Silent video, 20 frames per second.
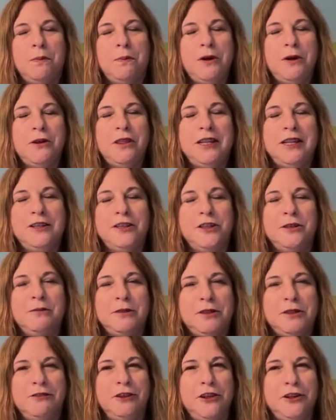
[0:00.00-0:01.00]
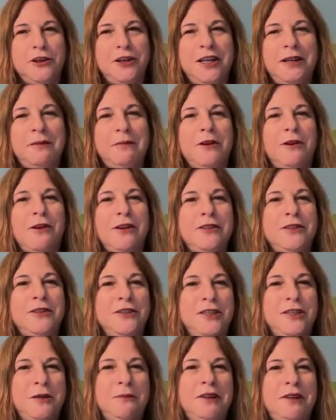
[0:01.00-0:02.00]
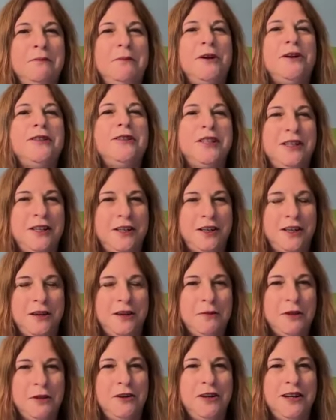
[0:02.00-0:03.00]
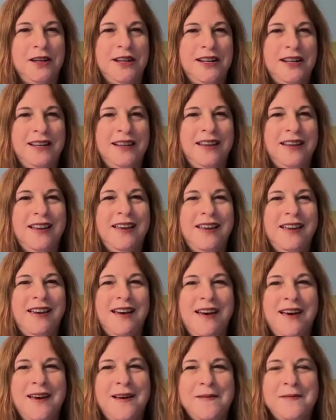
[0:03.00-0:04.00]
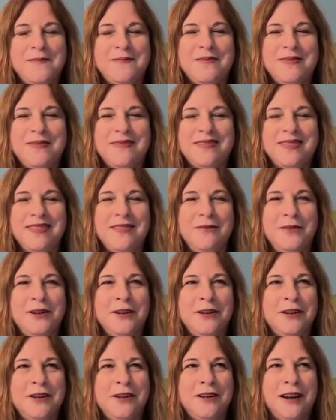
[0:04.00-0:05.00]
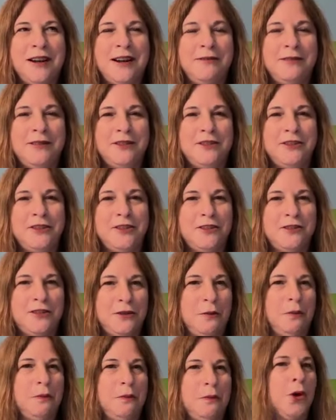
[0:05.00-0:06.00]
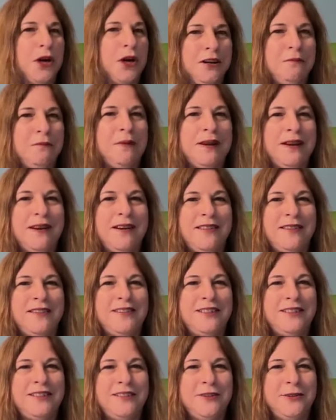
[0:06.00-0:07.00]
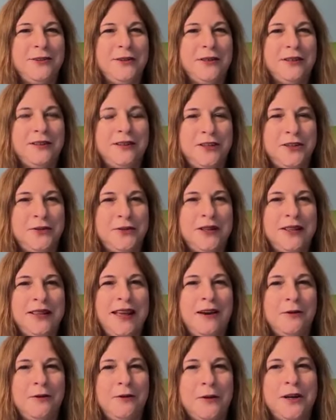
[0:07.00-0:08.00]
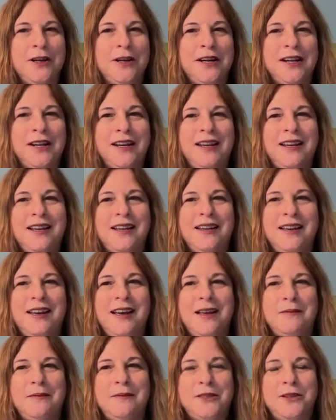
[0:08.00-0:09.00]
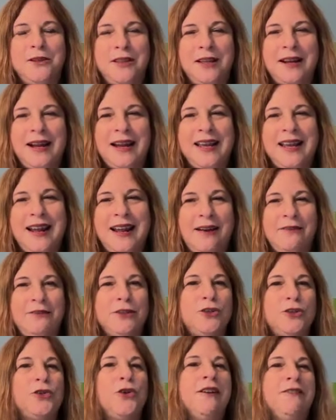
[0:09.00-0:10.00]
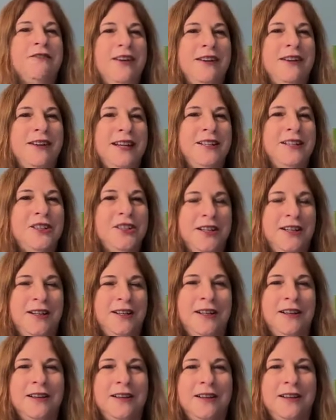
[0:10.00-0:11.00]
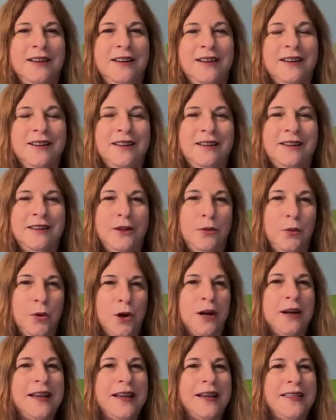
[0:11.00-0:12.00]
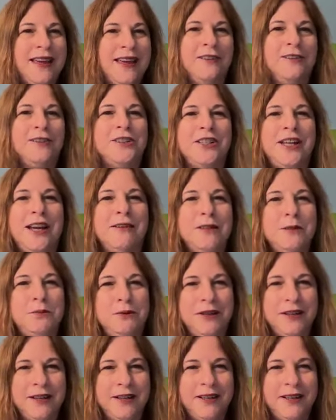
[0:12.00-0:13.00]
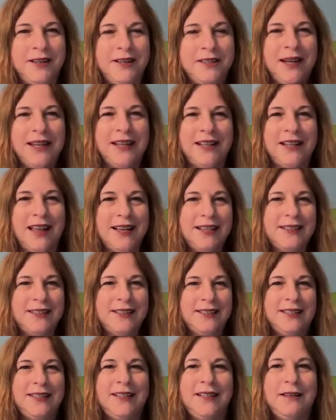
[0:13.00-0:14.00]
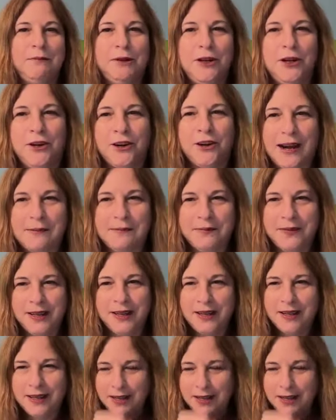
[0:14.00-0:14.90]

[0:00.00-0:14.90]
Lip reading: both in terms of learning, but also to be immersed in a community um, where I was just supported by others who were doing that work, so that I could have a strong foundation in the work and the energy I was bringing to my clients in the program.